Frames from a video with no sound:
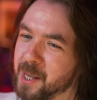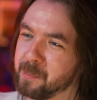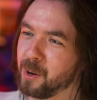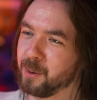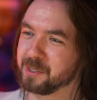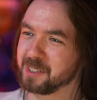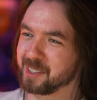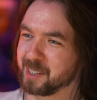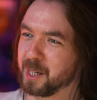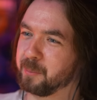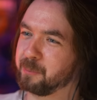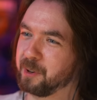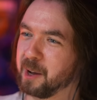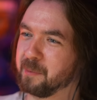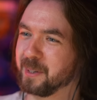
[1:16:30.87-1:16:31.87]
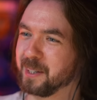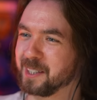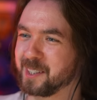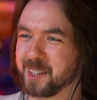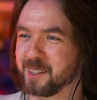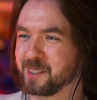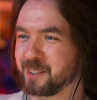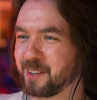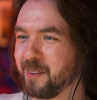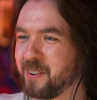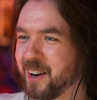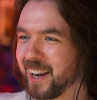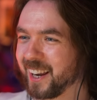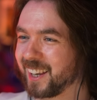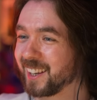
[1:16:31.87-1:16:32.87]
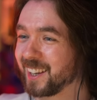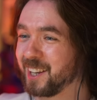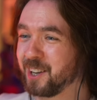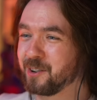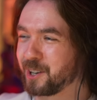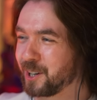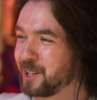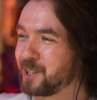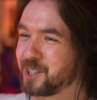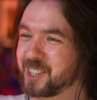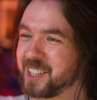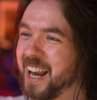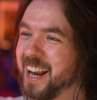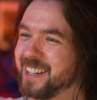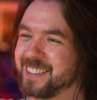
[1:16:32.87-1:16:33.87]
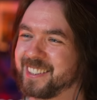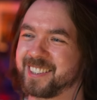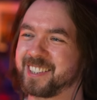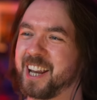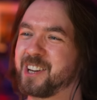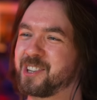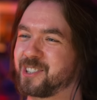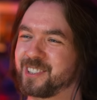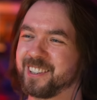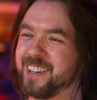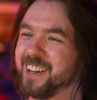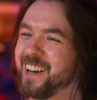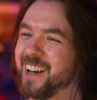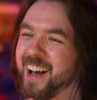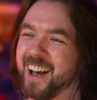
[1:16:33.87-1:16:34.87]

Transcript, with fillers: I'm always asleep 5 minutes in, so I'm like, you could have just stayed in the station